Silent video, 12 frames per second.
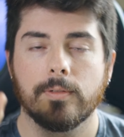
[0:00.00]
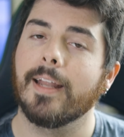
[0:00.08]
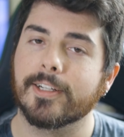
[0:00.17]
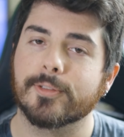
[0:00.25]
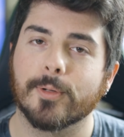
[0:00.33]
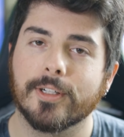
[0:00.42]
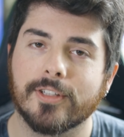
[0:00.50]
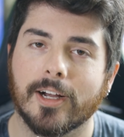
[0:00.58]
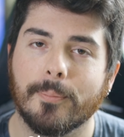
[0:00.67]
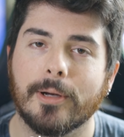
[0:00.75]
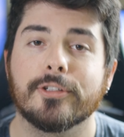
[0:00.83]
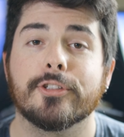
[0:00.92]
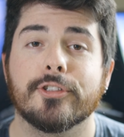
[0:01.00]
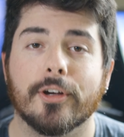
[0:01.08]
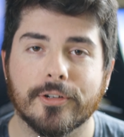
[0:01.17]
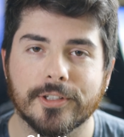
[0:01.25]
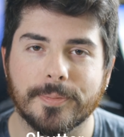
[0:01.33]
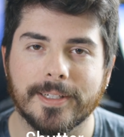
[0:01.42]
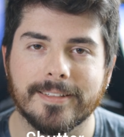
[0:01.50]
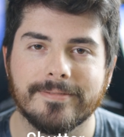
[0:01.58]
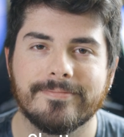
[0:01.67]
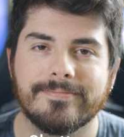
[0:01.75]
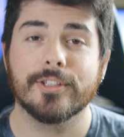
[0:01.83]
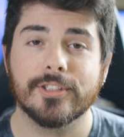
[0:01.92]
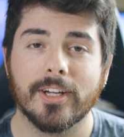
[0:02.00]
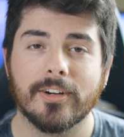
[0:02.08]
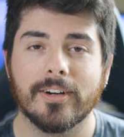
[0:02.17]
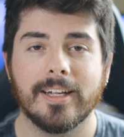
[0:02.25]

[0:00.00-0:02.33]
Next, we're gonna talk about shutter speed. The shutter